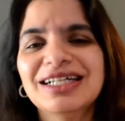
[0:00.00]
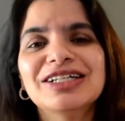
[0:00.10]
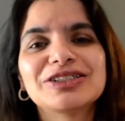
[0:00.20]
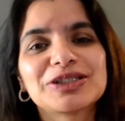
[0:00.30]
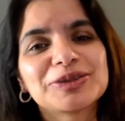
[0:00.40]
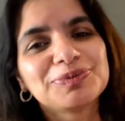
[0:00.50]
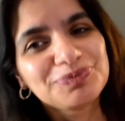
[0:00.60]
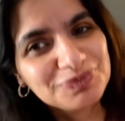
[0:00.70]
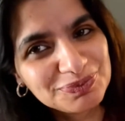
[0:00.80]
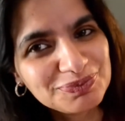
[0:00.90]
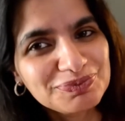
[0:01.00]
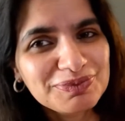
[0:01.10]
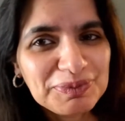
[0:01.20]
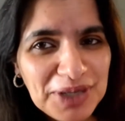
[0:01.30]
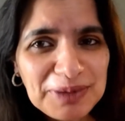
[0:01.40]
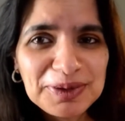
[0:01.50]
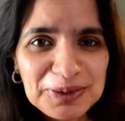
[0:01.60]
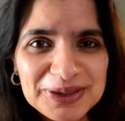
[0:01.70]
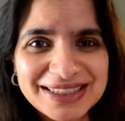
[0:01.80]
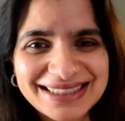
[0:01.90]
So bribery
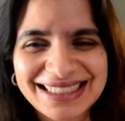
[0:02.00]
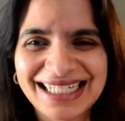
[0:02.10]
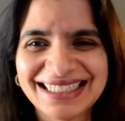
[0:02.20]
works.